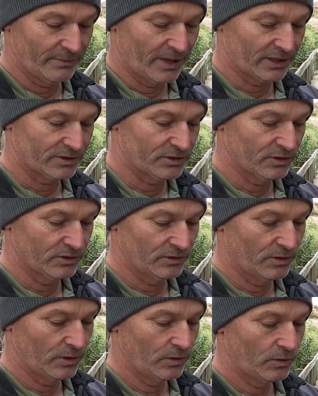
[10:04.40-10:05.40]
Mark II,
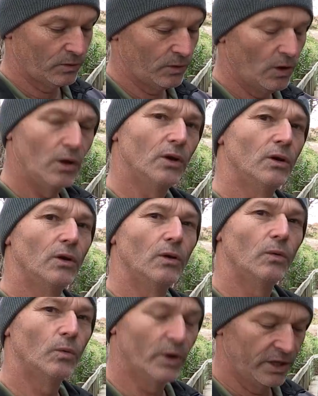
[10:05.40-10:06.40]

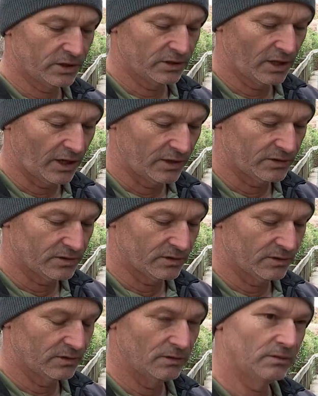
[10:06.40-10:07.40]
we can go
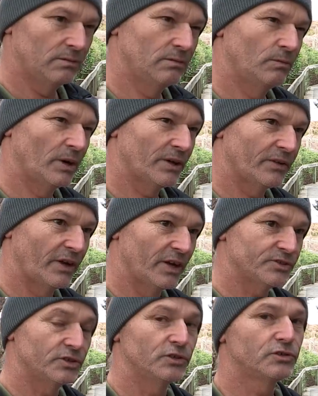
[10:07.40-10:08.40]
to
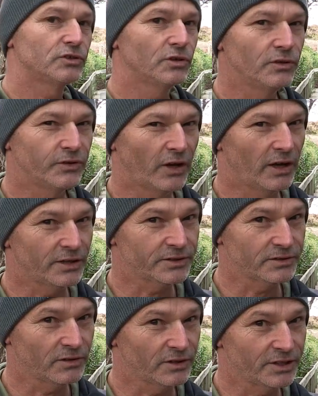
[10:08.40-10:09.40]
1000 and
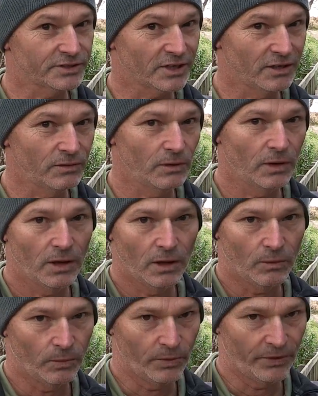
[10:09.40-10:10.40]
2000 ISO
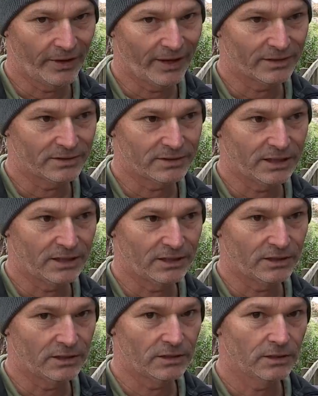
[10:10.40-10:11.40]
without
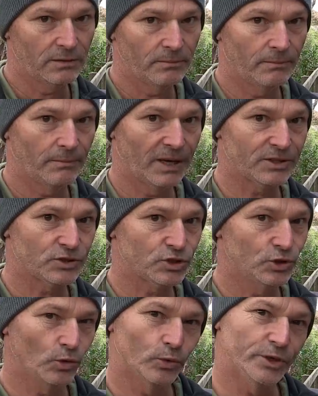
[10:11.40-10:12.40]
getting much
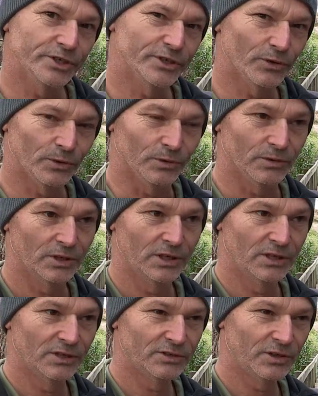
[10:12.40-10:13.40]
noise at all.
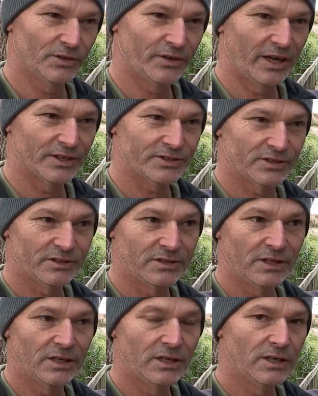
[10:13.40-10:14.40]
2000
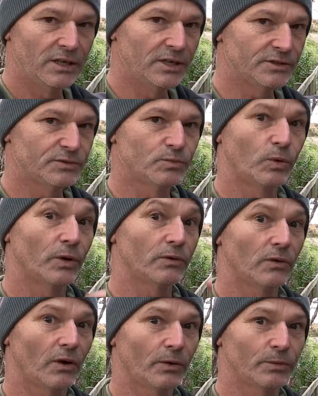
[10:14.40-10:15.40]
is what
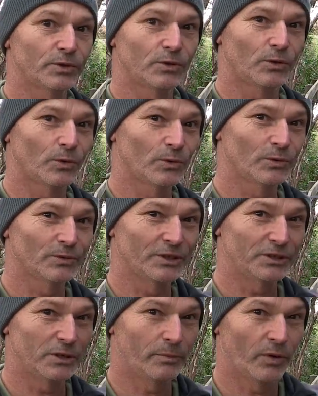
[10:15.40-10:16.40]
I would call the
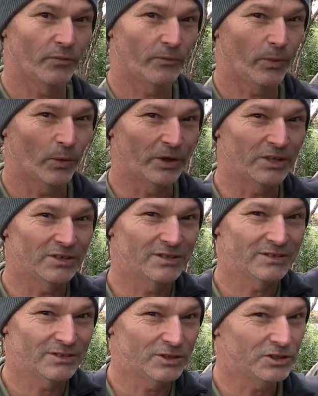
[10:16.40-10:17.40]
tip-off point.
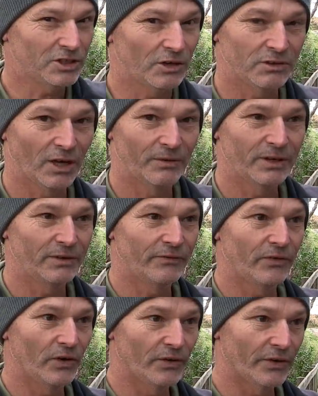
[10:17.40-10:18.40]
Don't go any
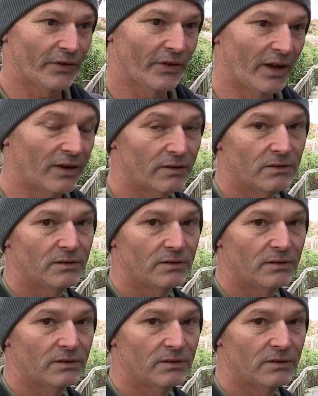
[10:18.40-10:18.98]
further than that.